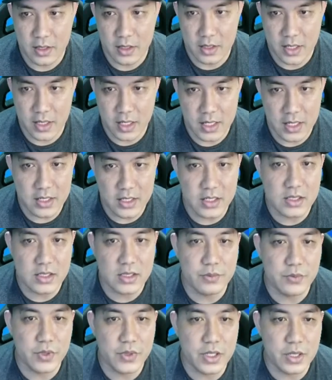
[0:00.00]
Kanang can
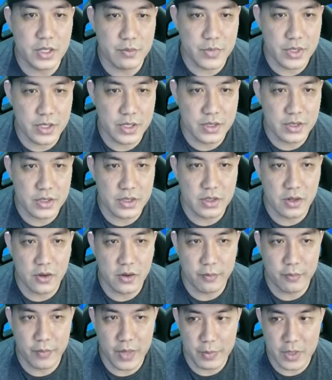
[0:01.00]
separate the mixture of
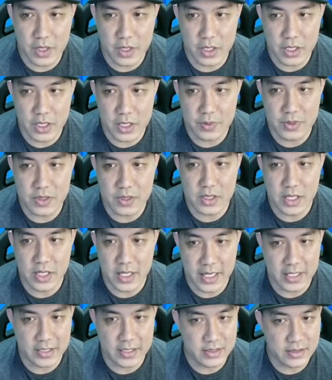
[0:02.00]
paper clips
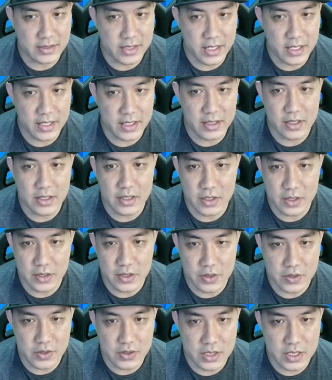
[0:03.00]
and sand
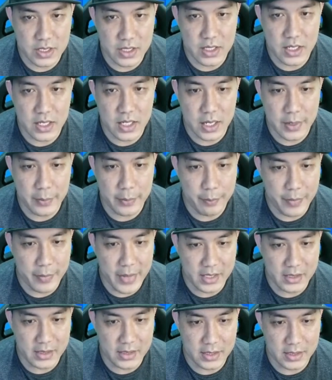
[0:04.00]
using a
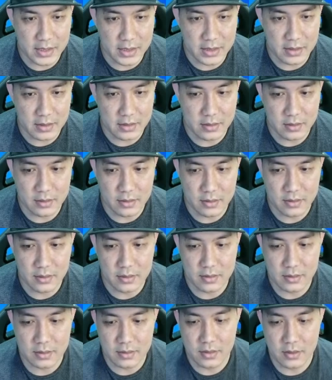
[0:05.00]
magnet.
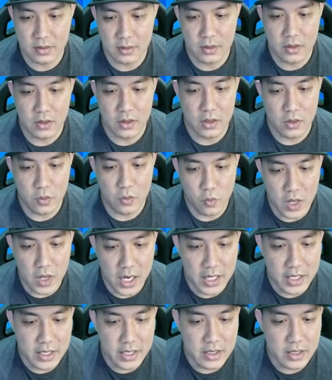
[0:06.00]

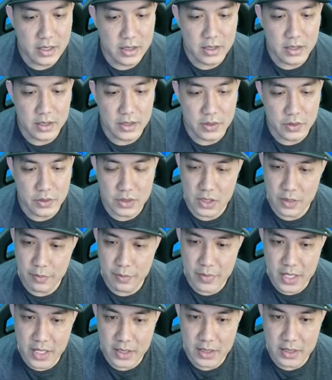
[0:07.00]
Why did he use a
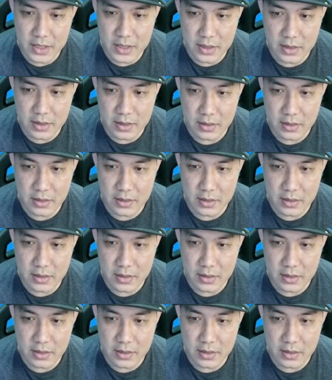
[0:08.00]
magnet?